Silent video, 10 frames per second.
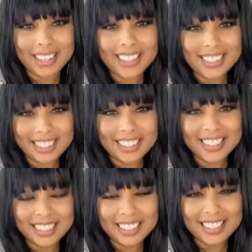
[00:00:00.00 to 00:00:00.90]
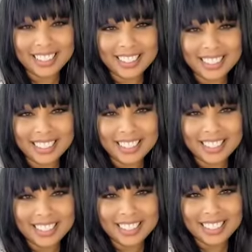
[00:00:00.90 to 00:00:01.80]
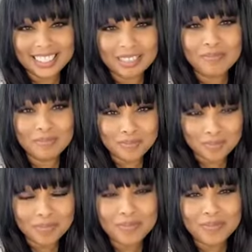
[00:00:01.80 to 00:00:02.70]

like, where's the follow-up? Like, yeah, you announced